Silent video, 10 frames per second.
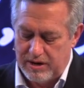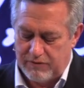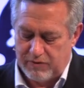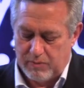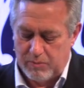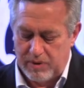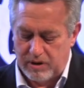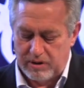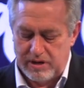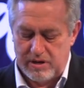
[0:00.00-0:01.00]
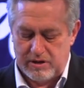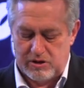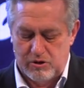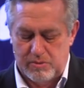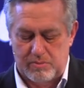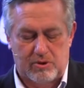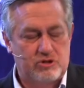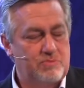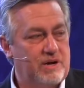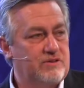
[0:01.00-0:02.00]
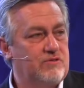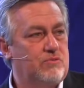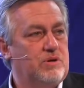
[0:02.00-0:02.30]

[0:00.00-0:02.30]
Now, from a merely human perspective,